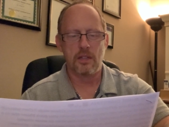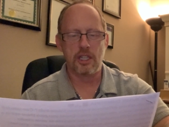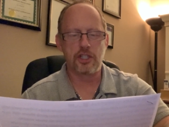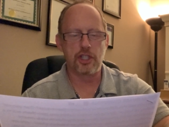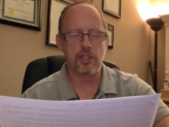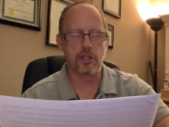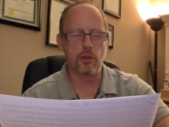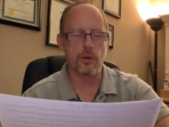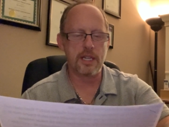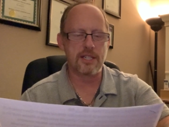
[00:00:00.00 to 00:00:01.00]
This
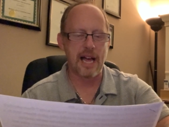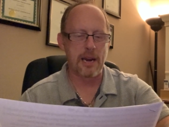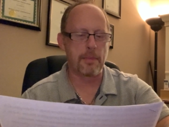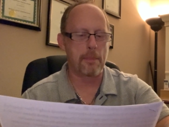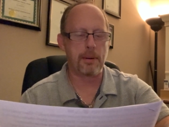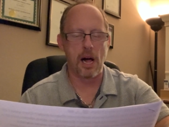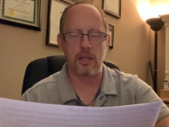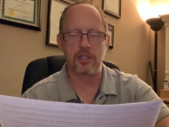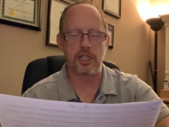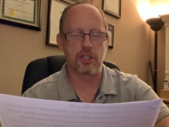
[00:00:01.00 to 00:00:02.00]
issue is not about
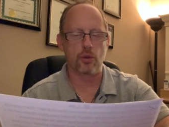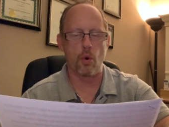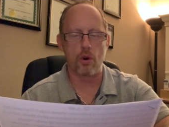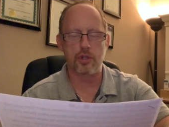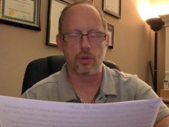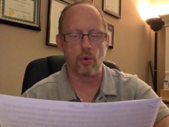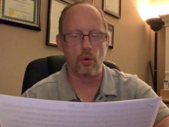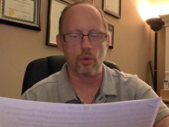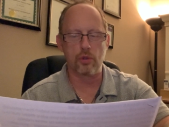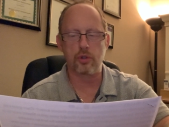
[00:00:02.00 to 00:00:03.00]
politics or
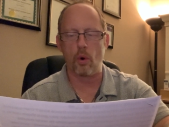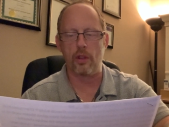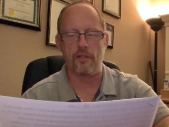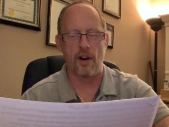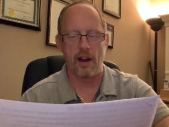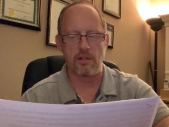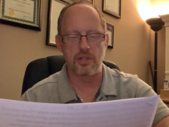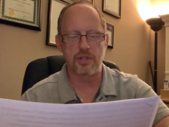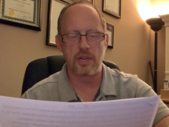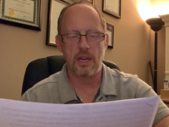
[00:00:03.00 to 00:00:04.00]
schools or the
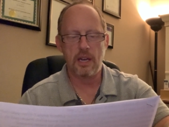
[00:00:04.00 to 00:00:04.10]
virus.